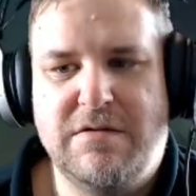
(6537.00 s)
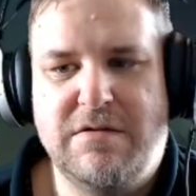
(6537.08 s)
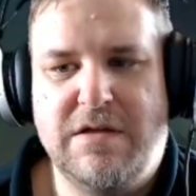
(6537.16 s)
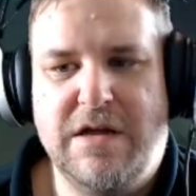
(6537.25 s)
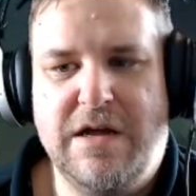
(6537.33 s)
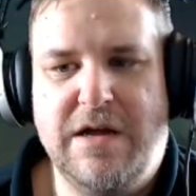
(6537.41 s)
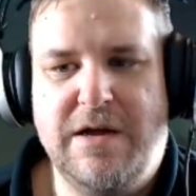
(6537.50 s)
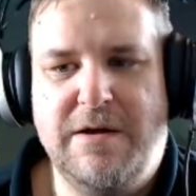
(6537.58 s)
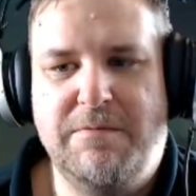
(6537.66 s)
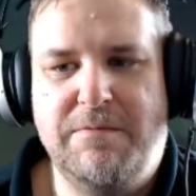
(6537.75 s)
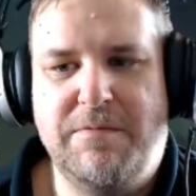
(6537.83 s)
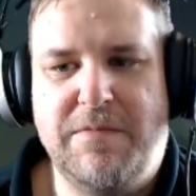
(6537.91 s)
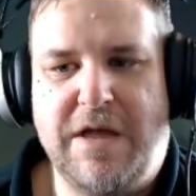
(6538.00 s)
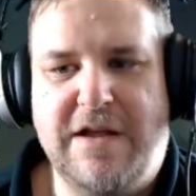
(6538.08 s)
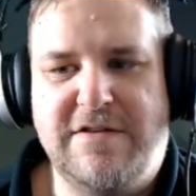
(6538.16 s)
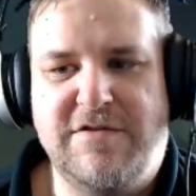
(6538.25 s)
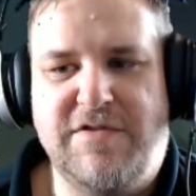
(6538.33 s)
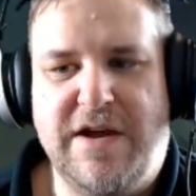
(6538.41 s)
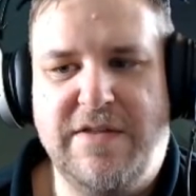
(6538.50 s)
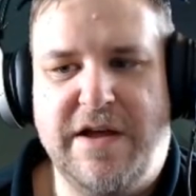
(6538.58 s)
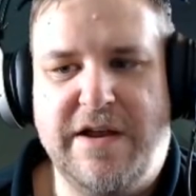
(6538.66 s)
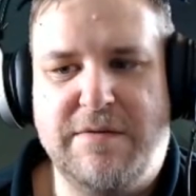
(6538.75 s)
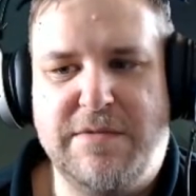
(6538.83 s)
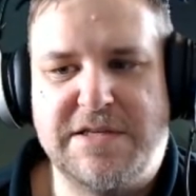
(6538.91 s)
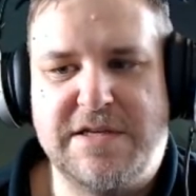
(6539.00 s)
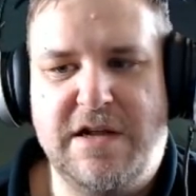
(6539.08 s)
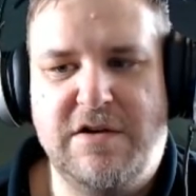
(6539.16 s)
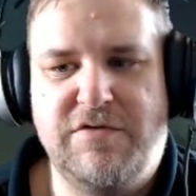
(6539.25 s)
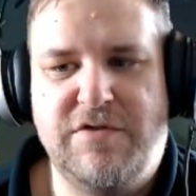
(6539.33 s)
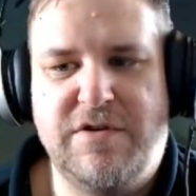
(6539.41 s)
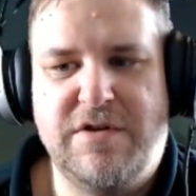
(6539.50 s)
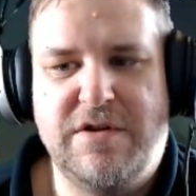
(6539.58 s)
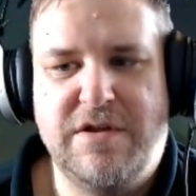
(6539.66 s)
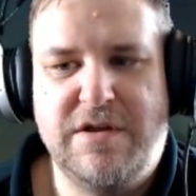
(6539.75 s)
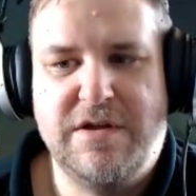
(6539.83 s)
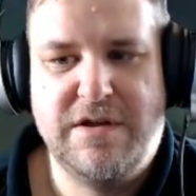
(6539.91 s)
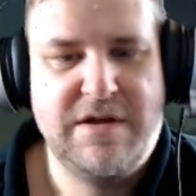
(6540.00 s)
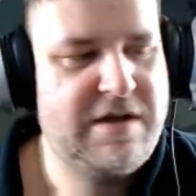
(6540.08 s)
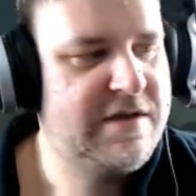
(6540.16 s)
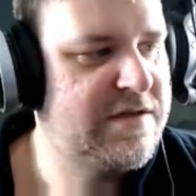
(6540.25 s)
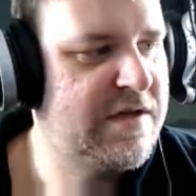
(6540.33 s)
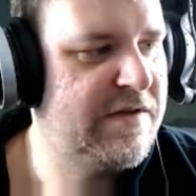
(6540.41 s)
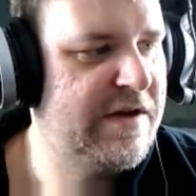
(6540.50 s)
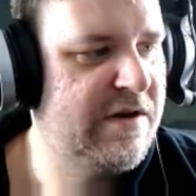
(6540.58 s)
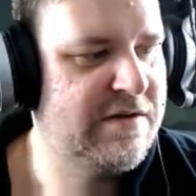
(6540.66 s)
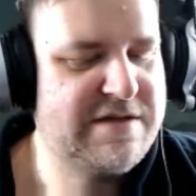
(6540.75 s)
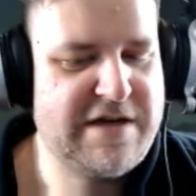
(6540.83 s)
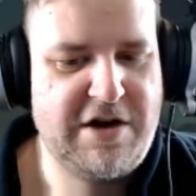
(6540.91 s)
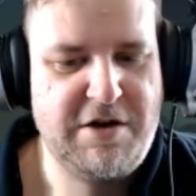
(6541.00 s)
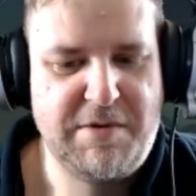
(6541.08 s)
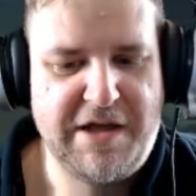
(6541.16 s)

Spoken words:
I had to find that out myself. So they're not terribly